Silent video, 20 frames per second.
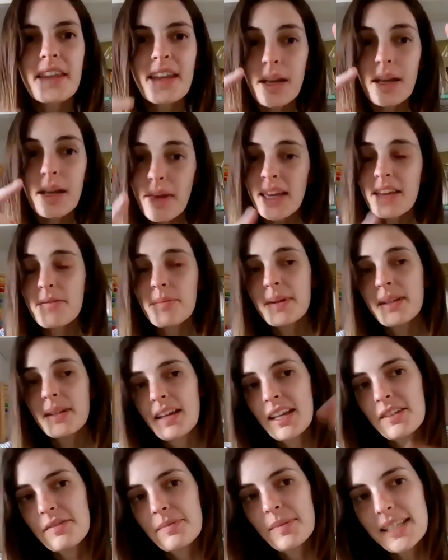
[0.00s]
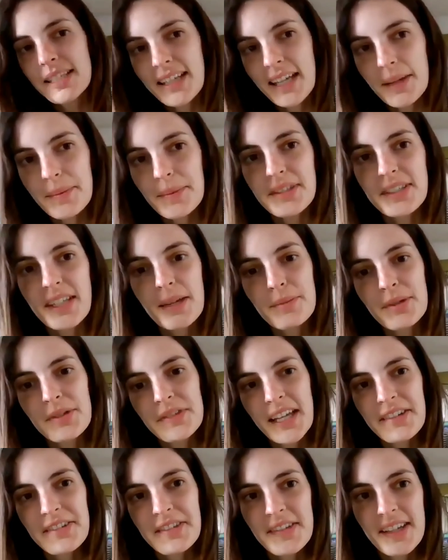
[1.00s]
may have been ahead of my time because I moved
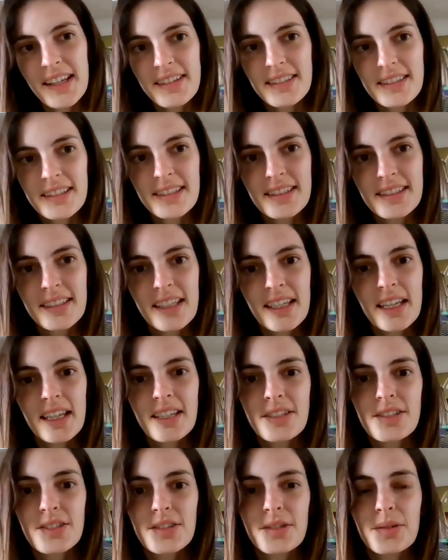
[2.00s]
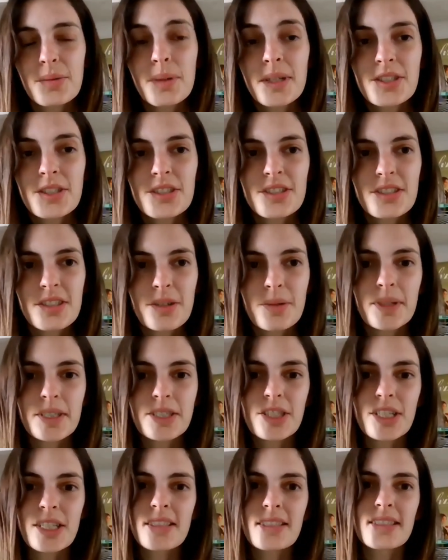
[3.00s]
out of London into Winchester,
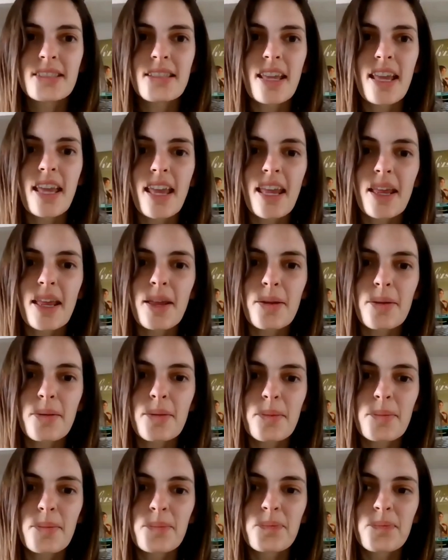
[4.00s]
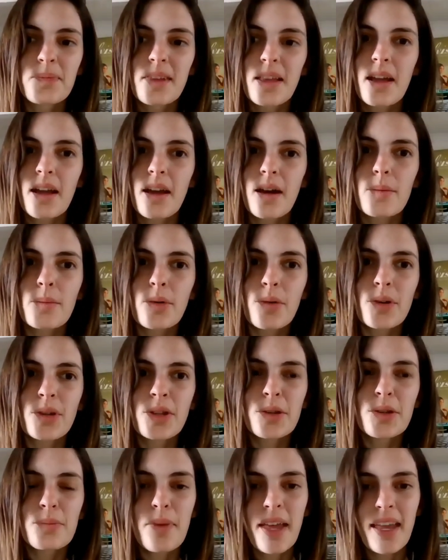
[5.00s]
which is a more
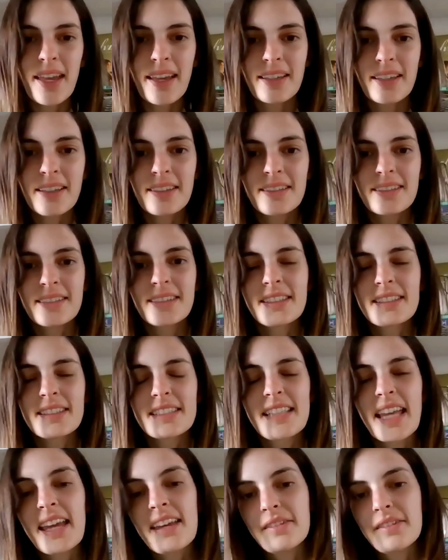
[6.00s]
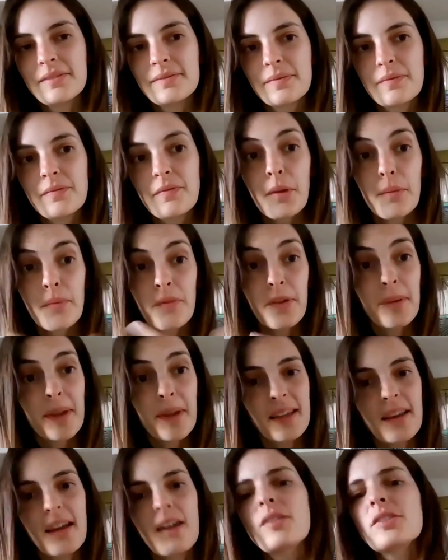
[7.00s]
humane scale for
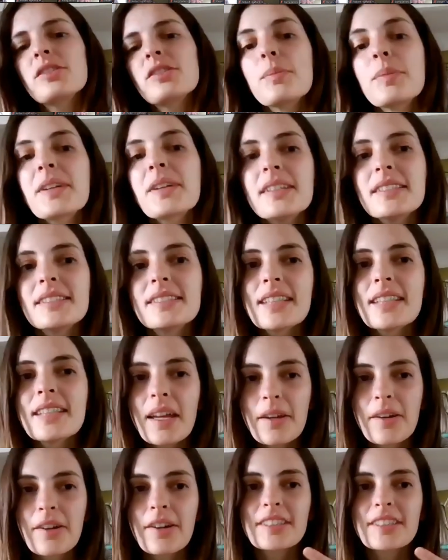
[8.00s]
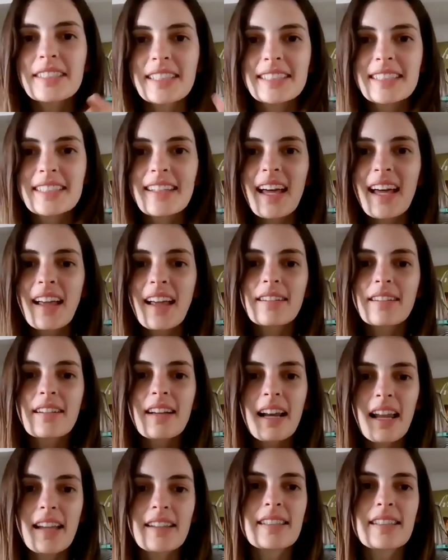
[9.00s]
me. Also because I got into that
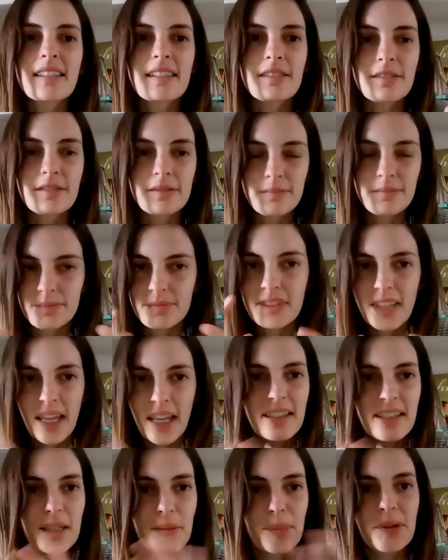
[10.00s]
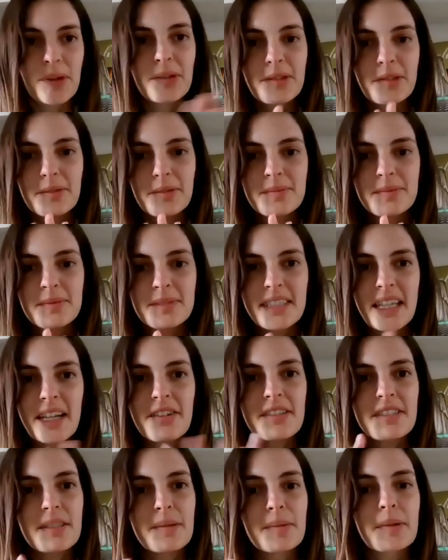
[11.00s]
classical, that typical,
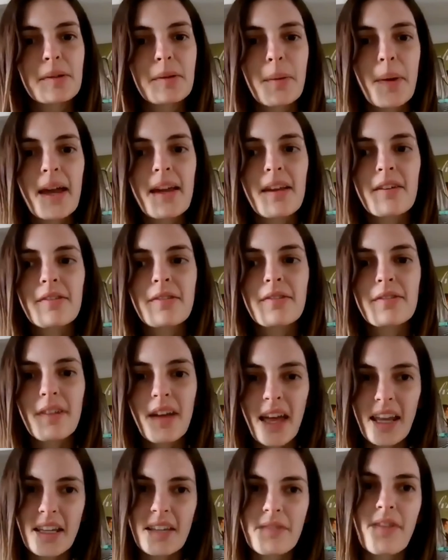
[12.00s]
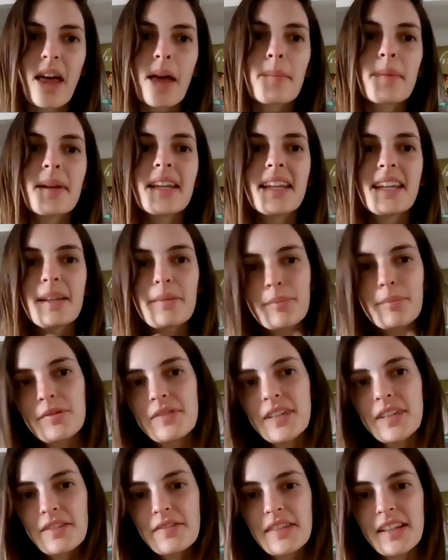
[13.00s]
stereotypical way of had a family,
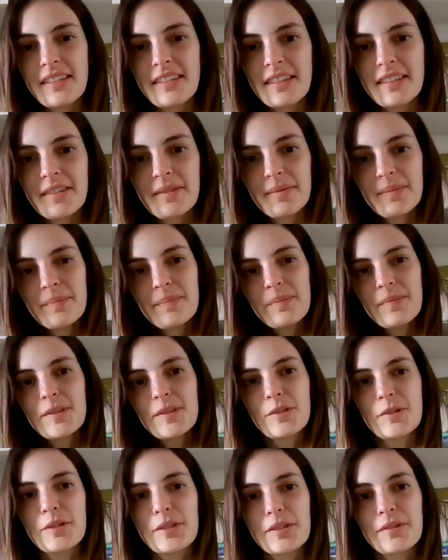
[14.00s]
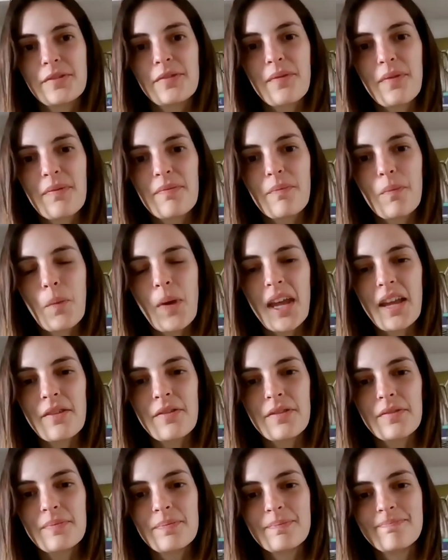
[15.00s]
moved out of London sort of
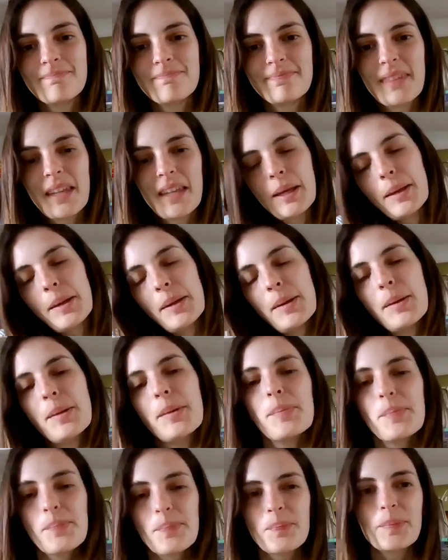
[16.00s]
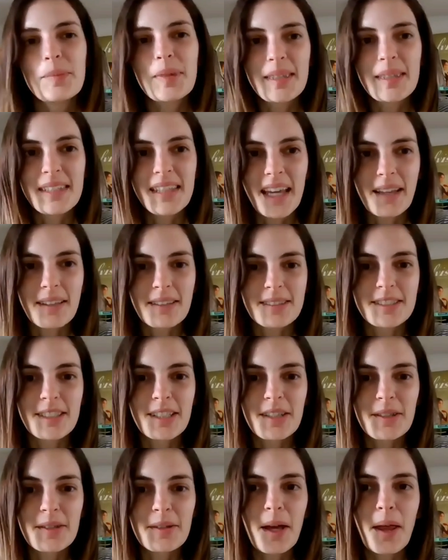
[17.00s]
wave. This
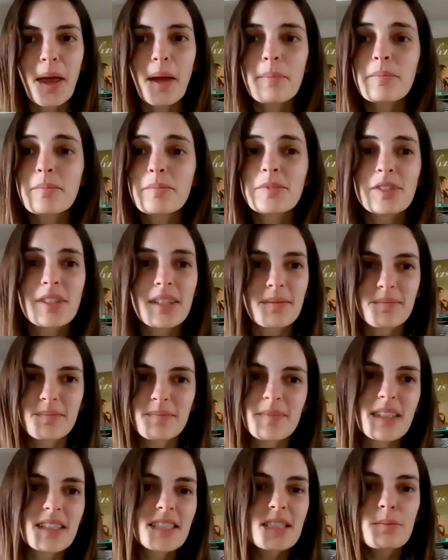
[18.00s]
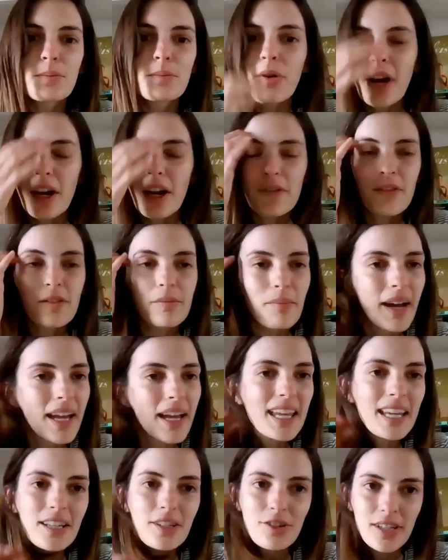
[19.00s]
is more out of
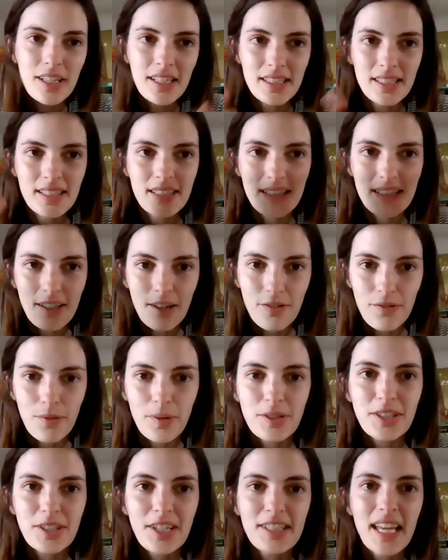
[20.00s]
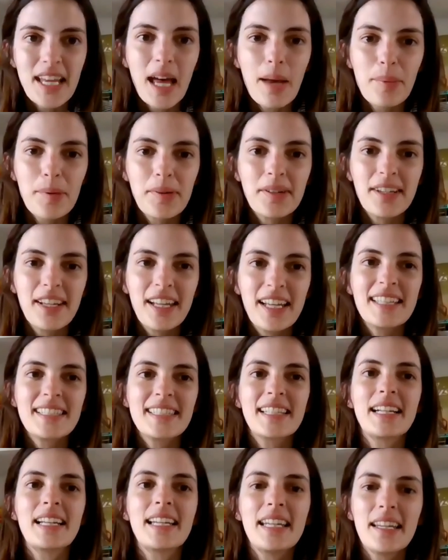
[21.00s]
my interest of what's going to happen
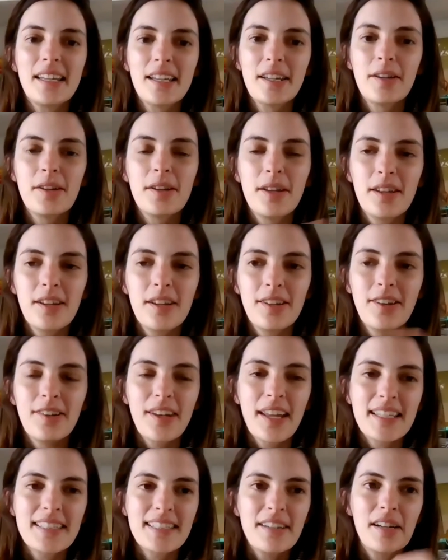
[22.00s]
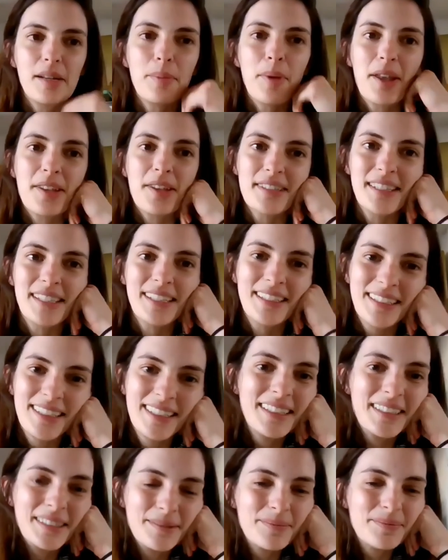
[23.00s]
holistically, not necessarily personally.
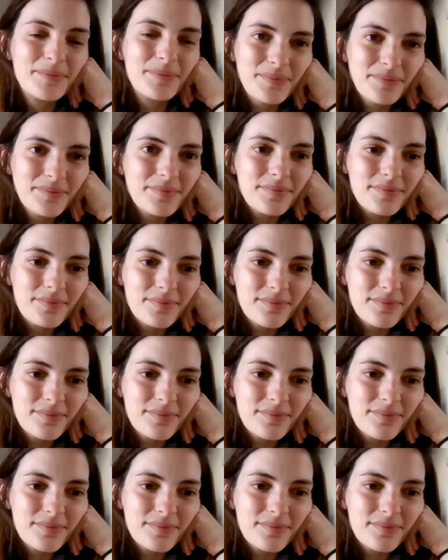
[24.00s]
But